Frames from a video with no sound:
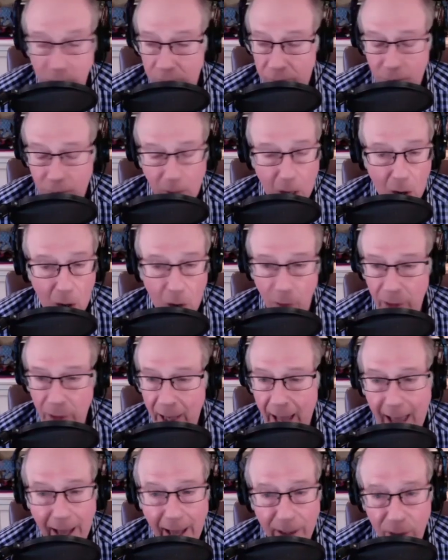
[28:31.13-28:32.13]
all the
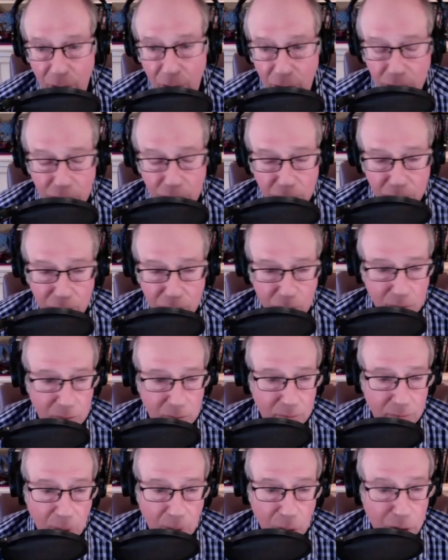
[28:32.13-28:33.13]
actors,
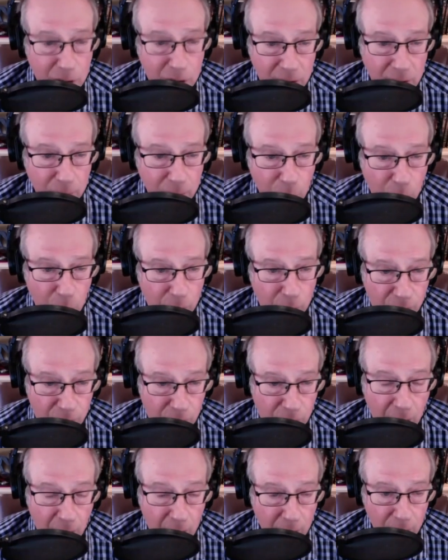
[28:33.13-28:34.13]
most of them were
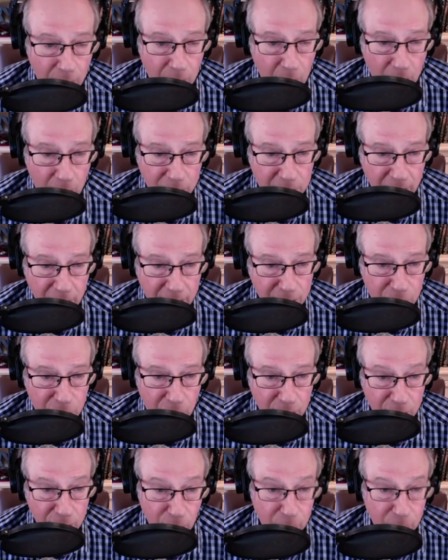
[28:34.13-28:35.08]
from Los Angeles.